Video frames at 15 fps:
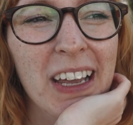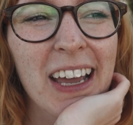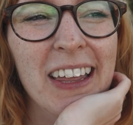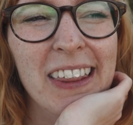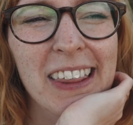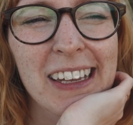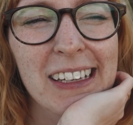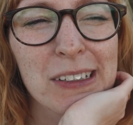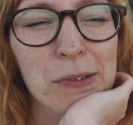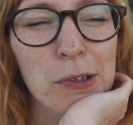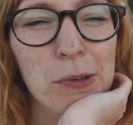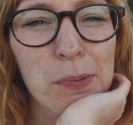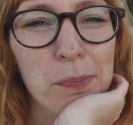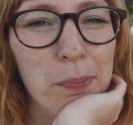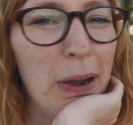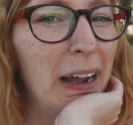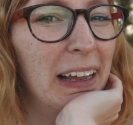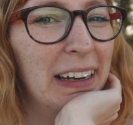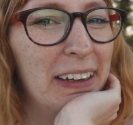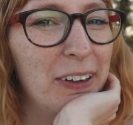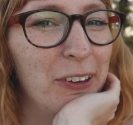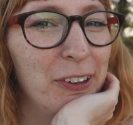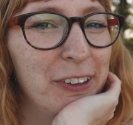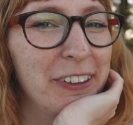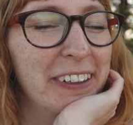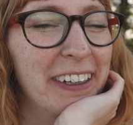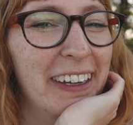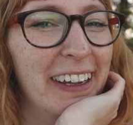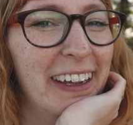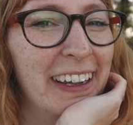And things piling
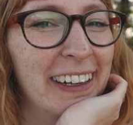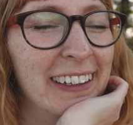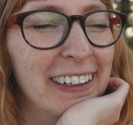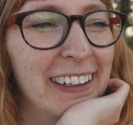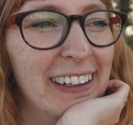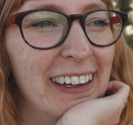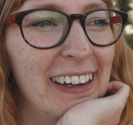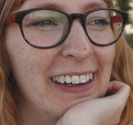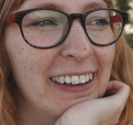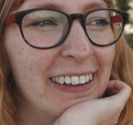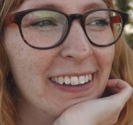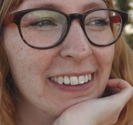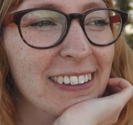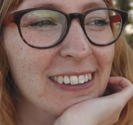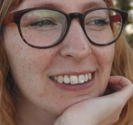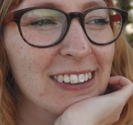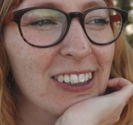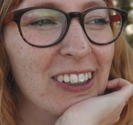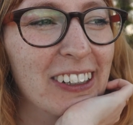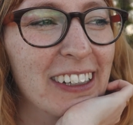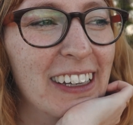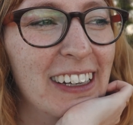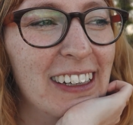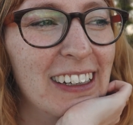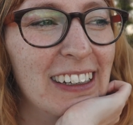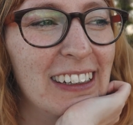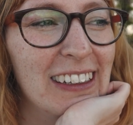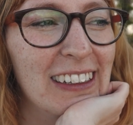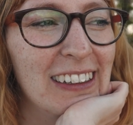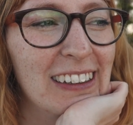on, and I started
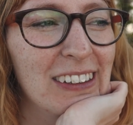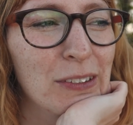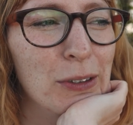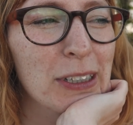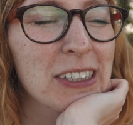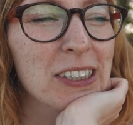getting quite